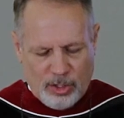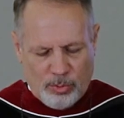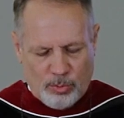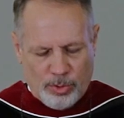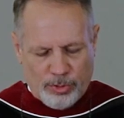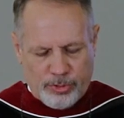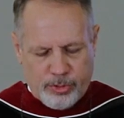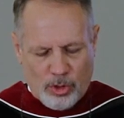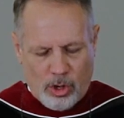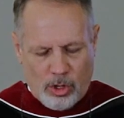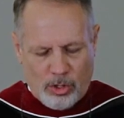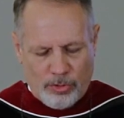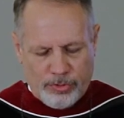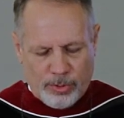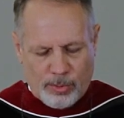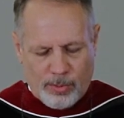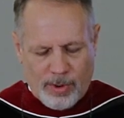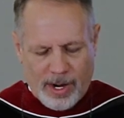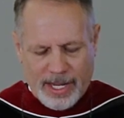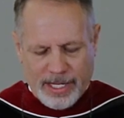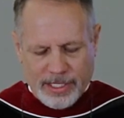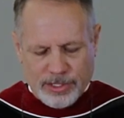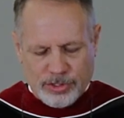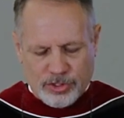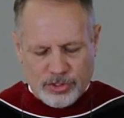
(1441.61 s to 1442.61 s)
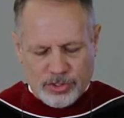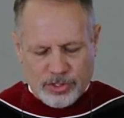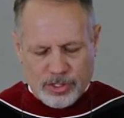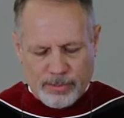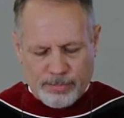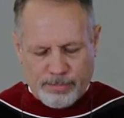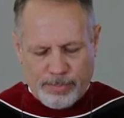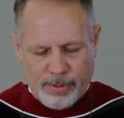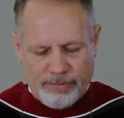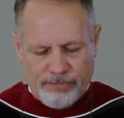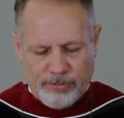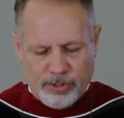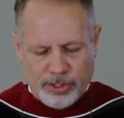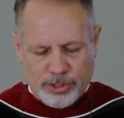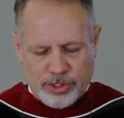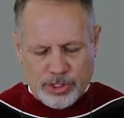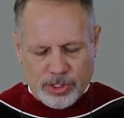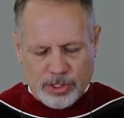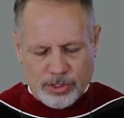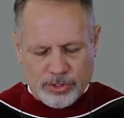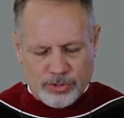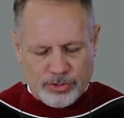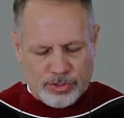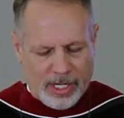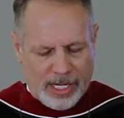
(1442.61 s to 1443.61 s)
with all the rights,
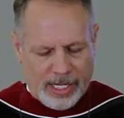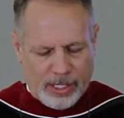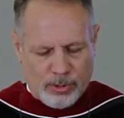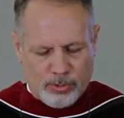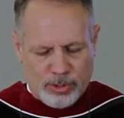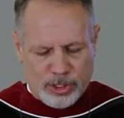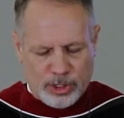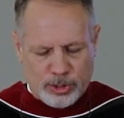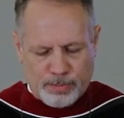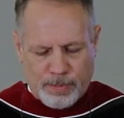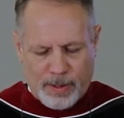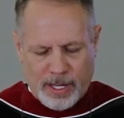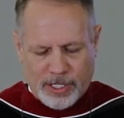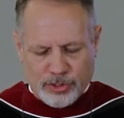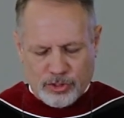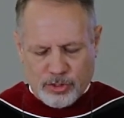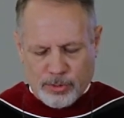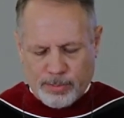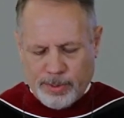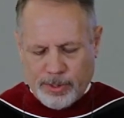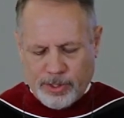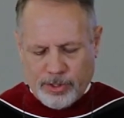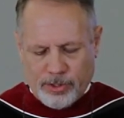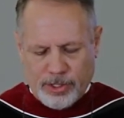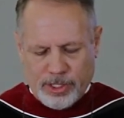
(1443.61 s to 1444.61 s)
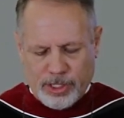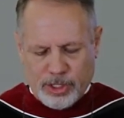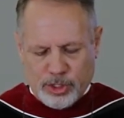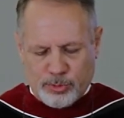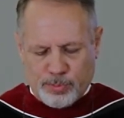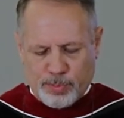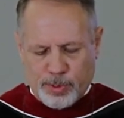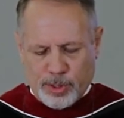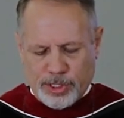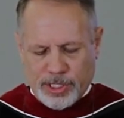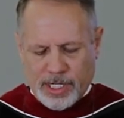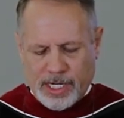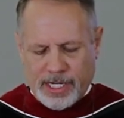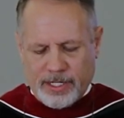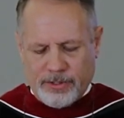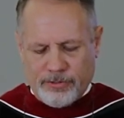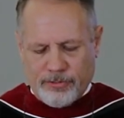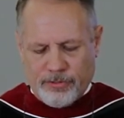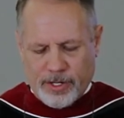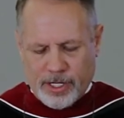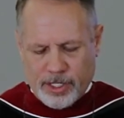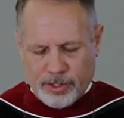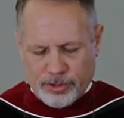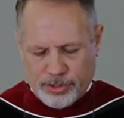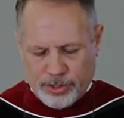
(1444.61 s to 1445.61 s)
privileges, and responsibilities
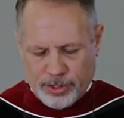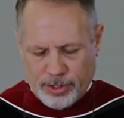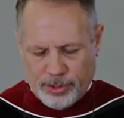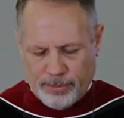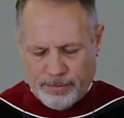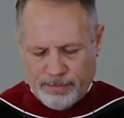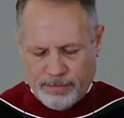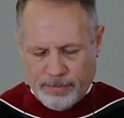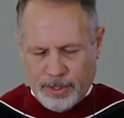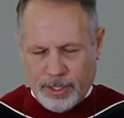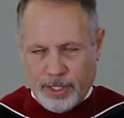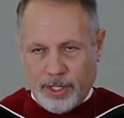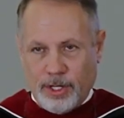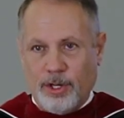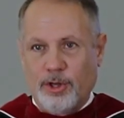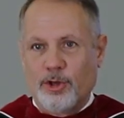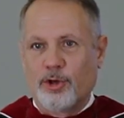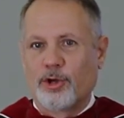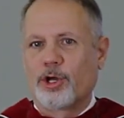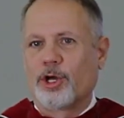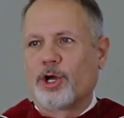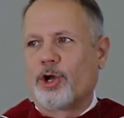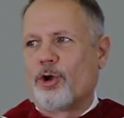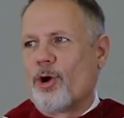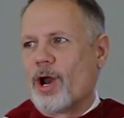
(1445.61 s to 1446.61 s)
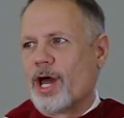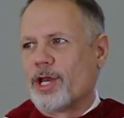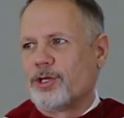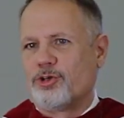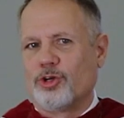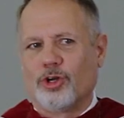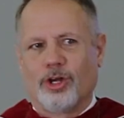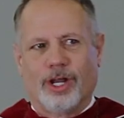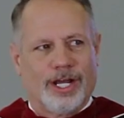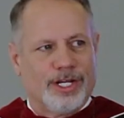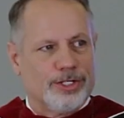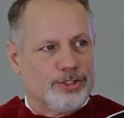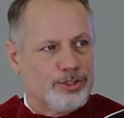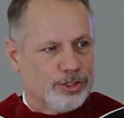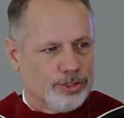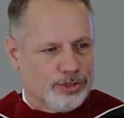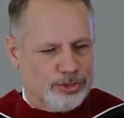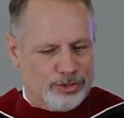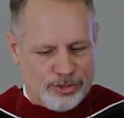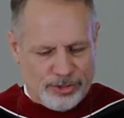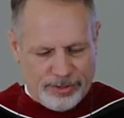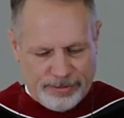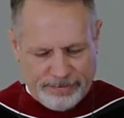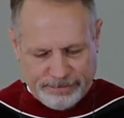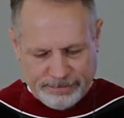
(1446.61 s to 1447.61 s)
pertaining thereto.
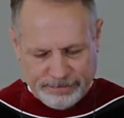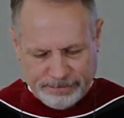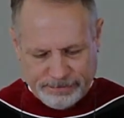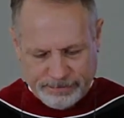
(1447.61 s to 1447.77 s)
Congratulations.